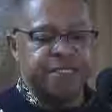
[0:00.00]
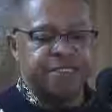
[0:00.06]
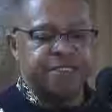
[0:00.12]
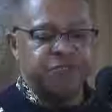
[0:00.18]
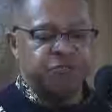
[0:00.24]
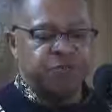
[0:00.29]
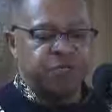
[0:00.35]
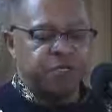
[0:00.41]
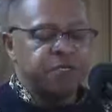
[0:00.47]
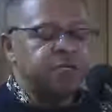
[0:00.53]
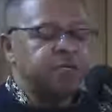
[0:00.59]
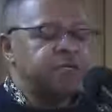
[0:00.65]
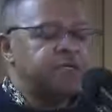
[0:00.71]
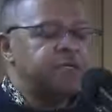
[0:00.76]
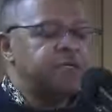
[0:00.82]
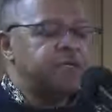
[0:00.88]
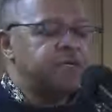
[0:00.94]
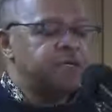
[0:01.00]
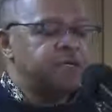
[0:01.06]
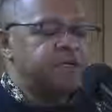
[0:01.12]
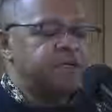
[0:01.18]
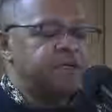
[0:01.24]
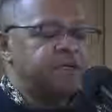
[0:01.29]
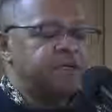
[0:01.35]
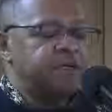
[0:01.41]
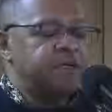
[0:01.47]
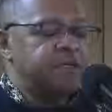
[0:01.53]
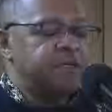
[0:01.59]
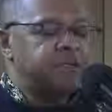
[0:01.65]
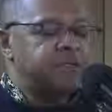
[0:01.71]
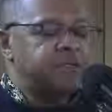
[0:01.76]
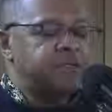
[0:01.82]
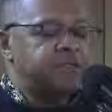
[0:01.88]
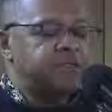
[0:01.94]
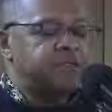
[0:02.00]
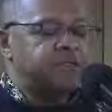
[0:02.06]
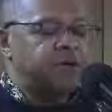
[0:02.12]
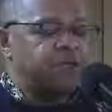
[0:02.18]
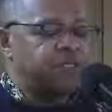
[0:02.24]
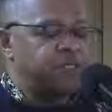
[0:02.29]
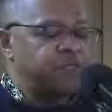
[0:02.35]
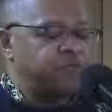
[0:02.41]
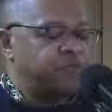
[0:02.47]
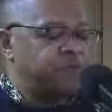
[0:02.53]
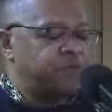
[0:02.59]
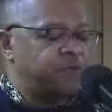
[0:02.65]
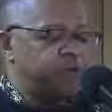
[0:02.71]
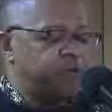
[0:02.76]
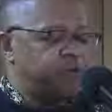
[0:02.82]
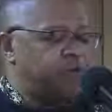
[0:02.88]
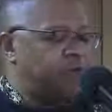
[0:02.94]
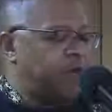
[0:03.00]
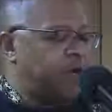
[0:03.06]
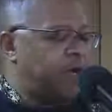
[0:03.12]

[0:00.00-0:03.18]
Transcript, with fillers: I just want to talk to you for a little